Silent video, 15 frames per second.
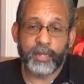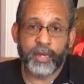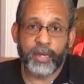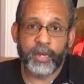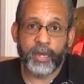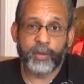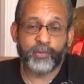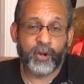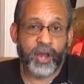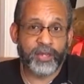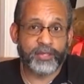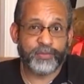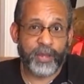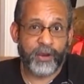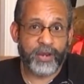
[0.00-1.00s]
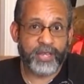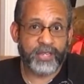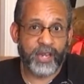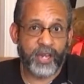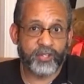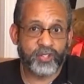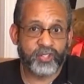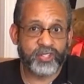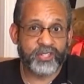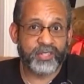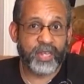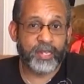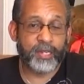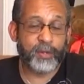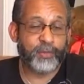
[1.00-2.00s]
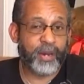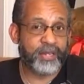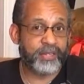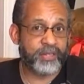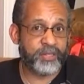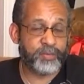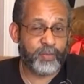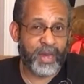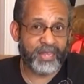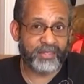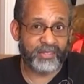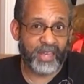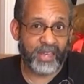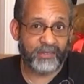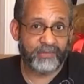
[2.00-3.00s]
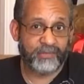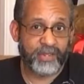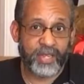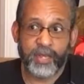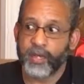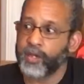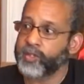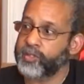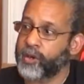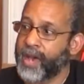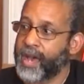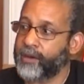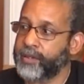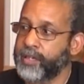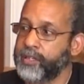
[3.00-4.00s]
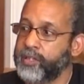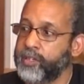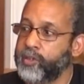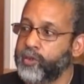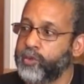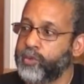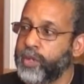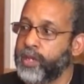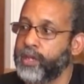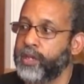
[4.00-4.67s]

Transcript: a prosperity consciousness and an abundance mindset. So, how can you